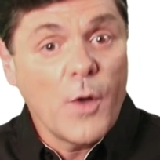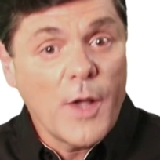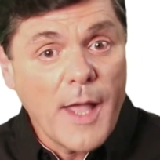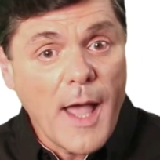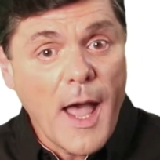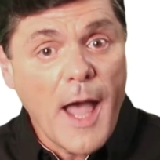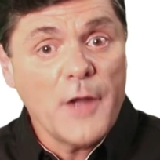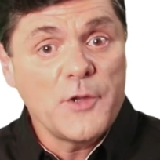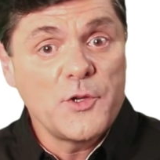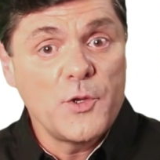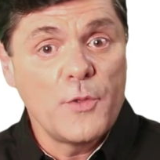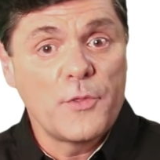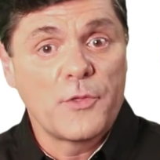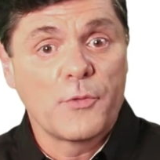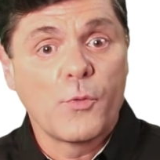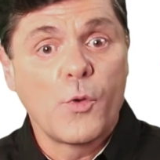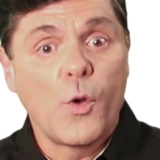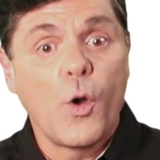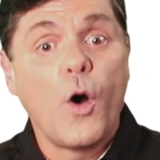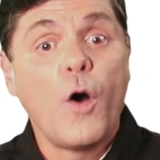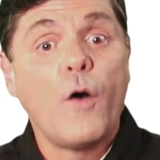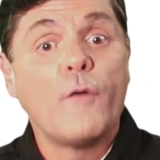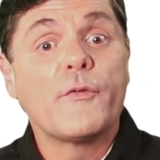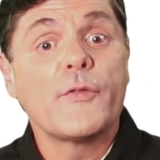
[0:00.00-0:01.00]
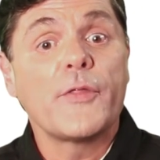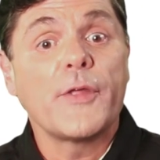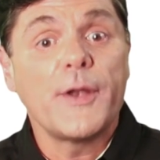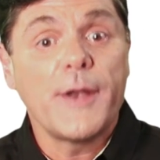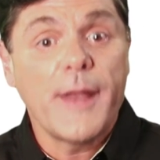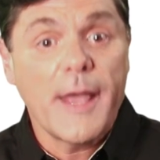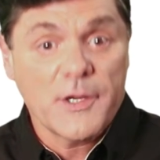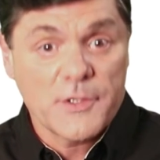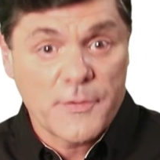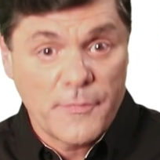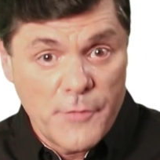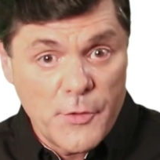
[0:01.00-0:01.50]
guide you through over the
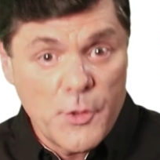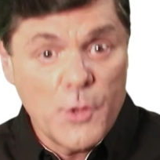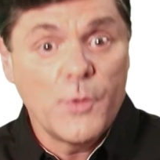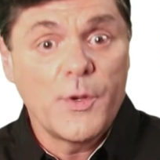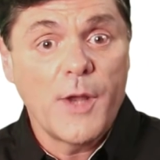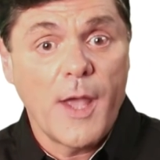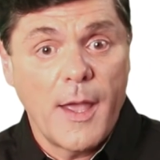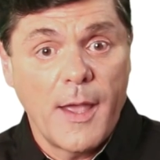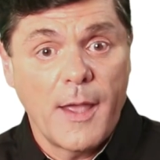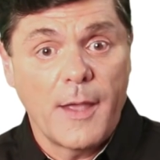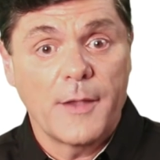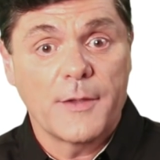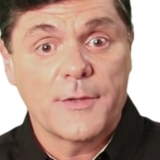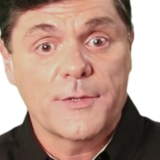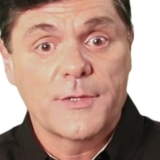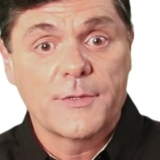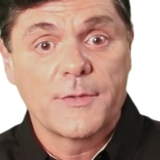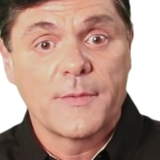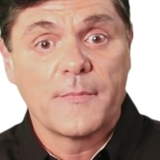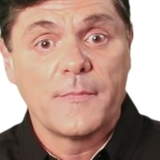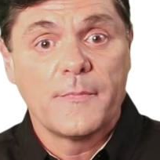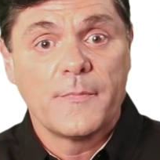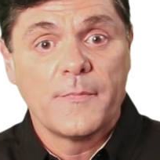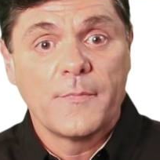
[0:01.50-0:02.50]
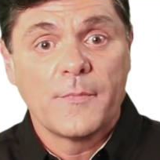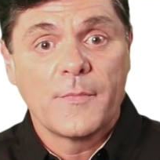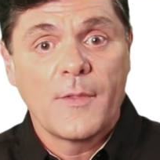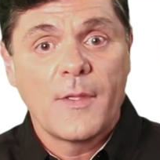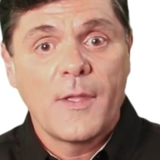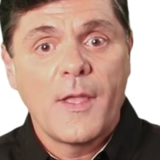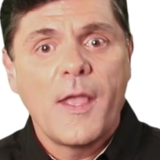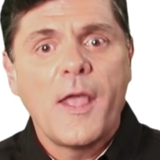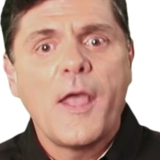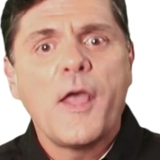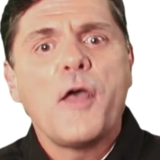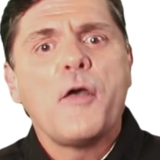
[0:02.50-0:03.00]
next few days.
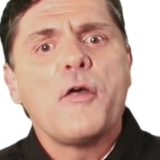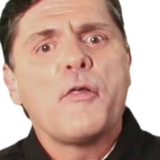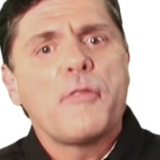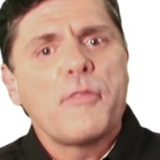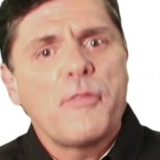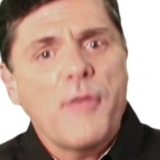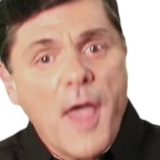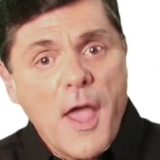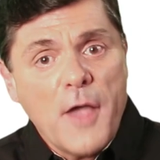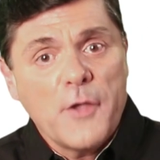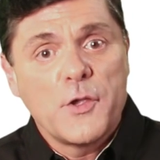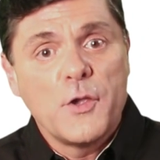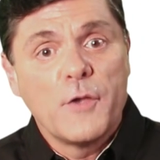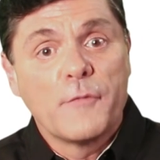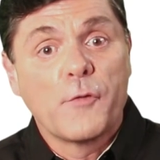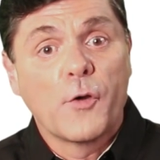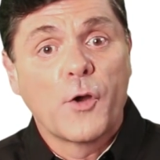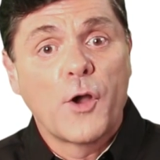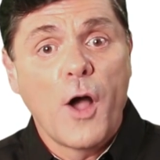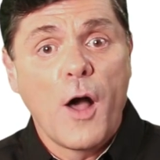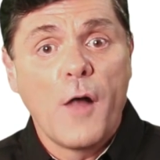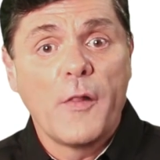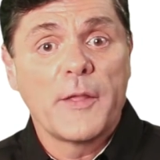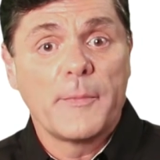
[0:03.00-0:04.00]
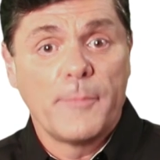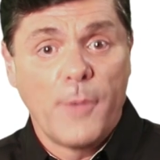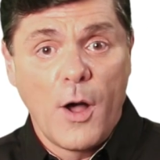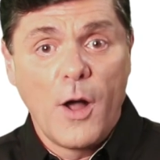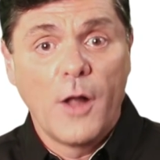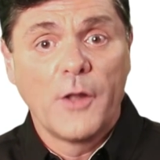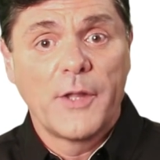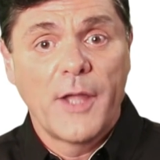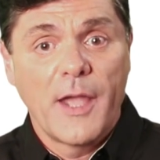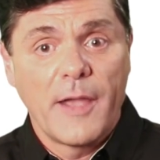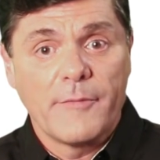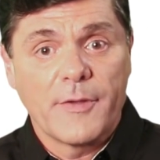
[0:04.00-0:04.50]
Thank you for calling
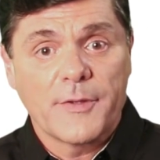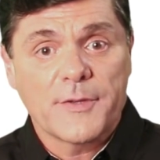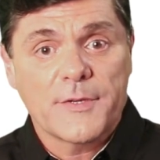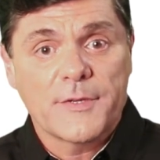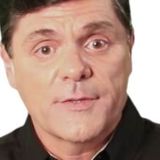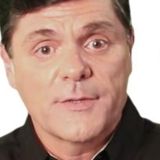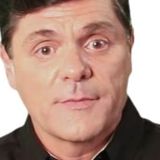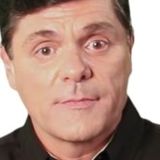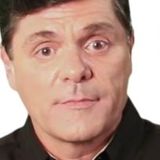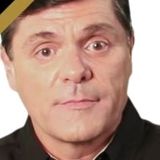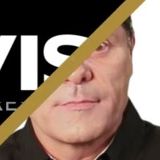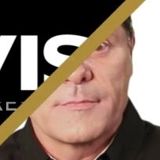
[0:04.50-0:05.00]
Paul Davis.